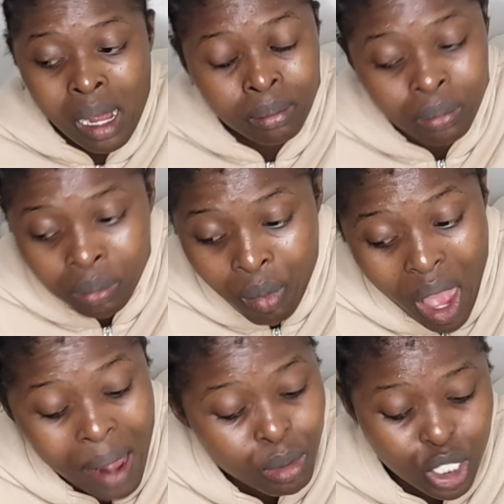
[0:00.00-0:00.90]
I'm
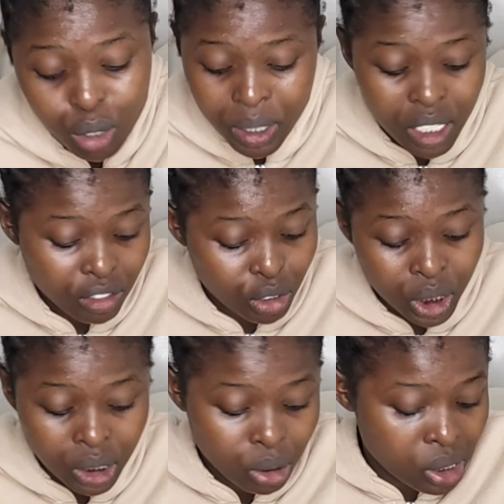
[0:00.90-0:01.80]
I'm just waiting for
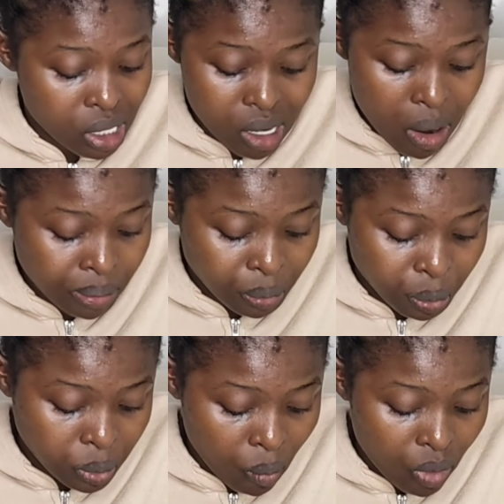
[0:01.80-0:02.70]
it, honestly.
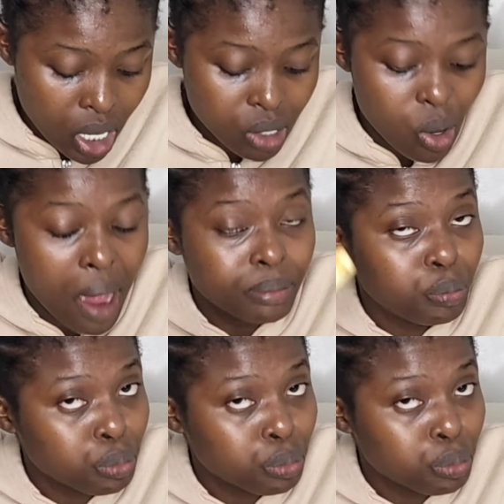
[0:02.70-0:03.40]
So yeah.